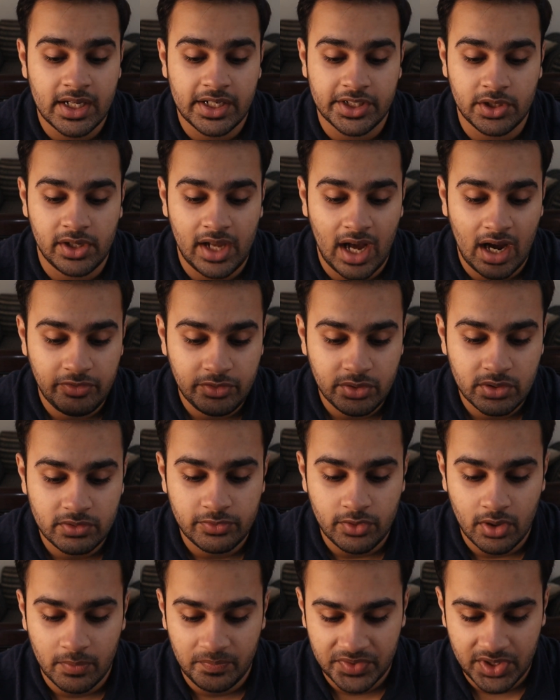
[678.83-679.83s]
You'll have to
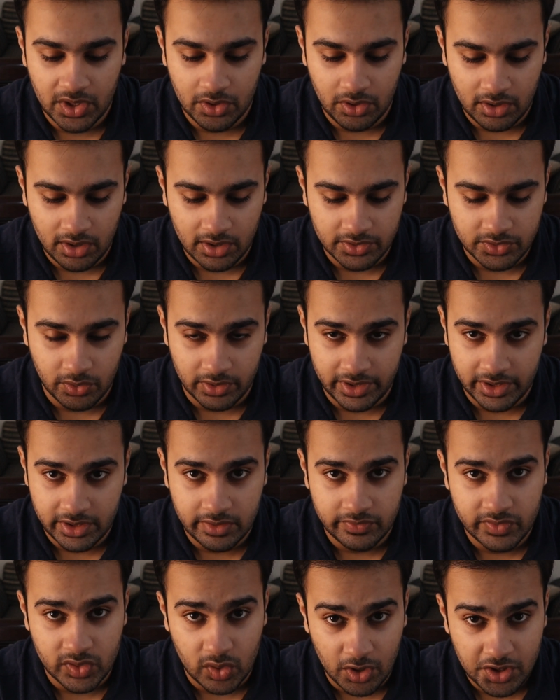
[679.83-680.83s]
inform the
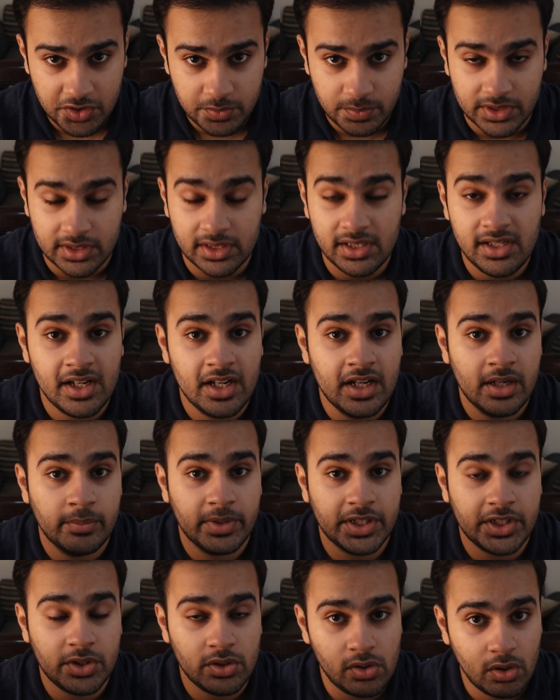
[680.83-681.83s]
authority of the hospital,
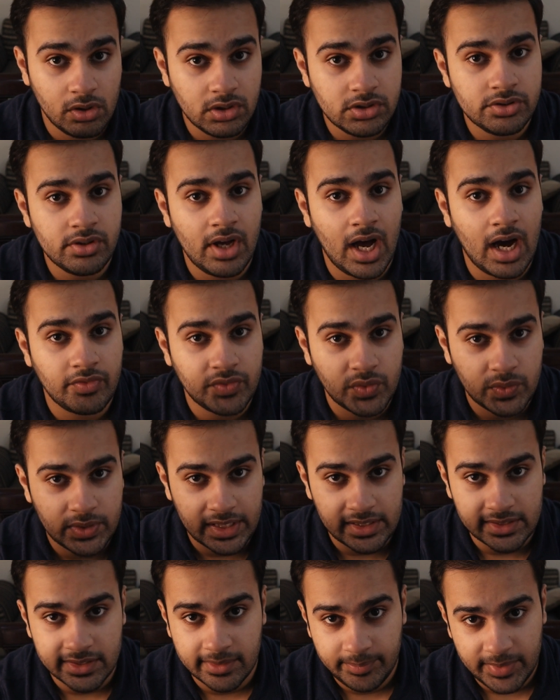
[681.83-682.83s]
but you'll also have to
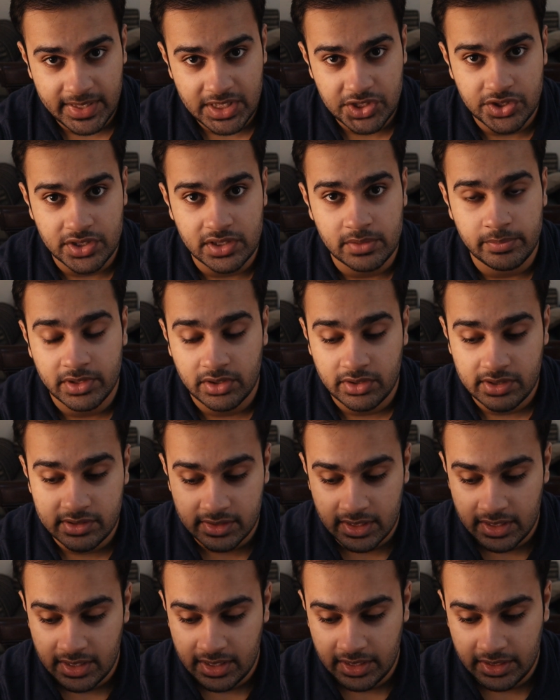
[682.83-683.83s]
tell the patient,
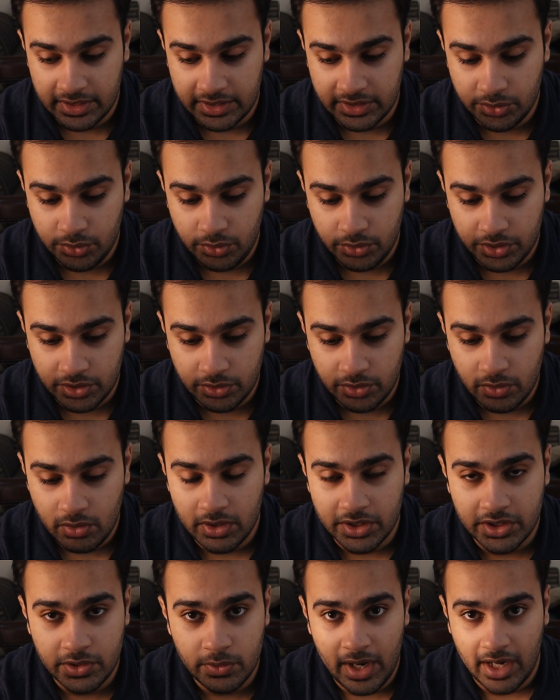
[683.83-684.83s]
because
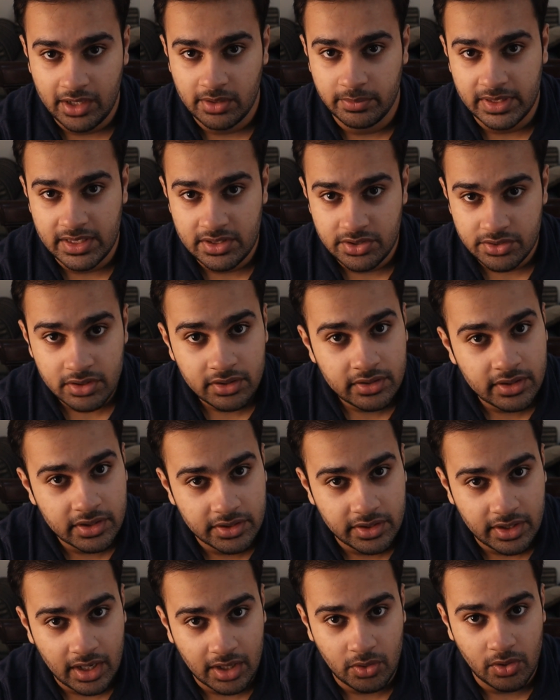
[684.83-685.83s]
you administered a
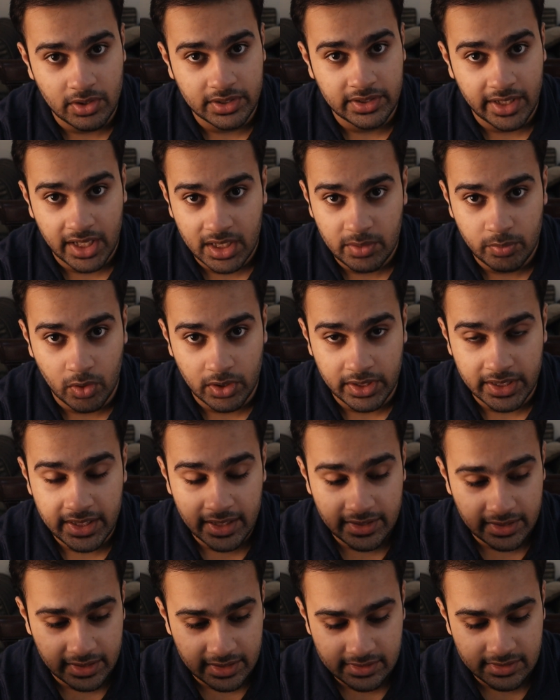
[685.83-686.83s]
drug on their
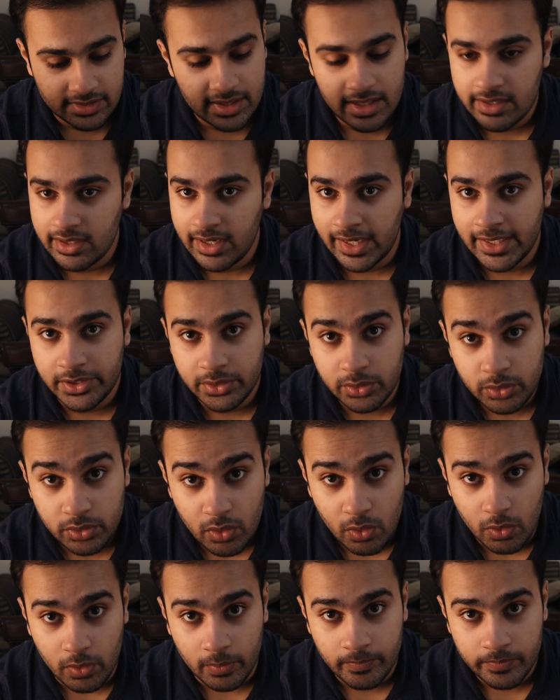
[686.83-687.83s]
body and it's their right to
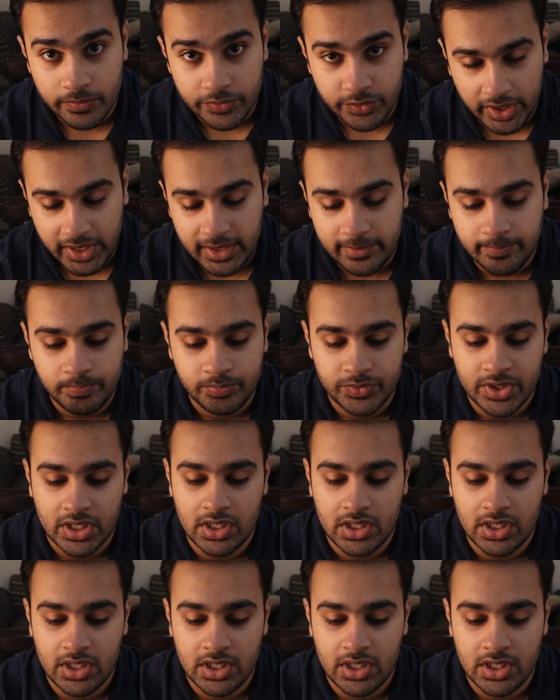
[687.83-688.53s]
know, right?